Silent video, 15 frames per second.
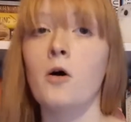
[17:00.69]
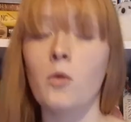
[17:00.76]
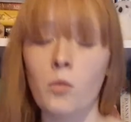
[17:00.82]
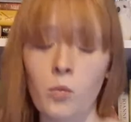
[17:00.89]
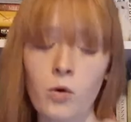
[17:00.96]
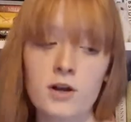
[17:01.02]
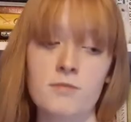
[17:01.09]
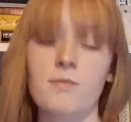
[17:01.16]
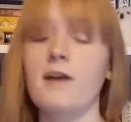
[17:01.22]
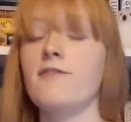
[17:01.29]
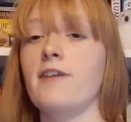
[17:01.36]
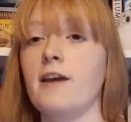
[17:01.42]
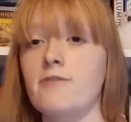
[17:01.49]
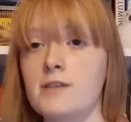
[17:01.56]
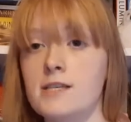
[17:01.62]
One of my
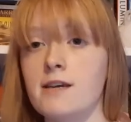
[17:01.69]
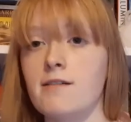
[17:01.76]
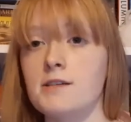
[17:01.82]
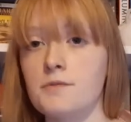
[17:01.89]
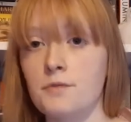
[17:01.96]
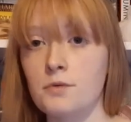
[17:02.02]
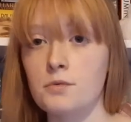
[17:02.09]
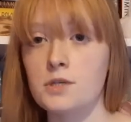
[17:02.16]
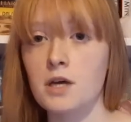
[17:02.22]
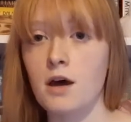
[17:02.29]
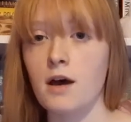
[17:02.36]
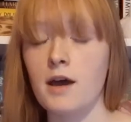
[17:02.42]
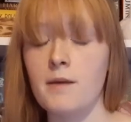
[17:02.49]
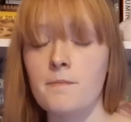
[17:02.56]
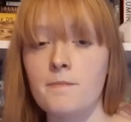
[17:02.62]
favourite series of all
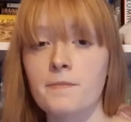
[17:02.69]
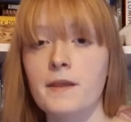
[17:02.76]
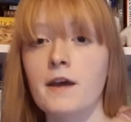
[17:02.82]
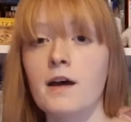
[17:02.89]
time.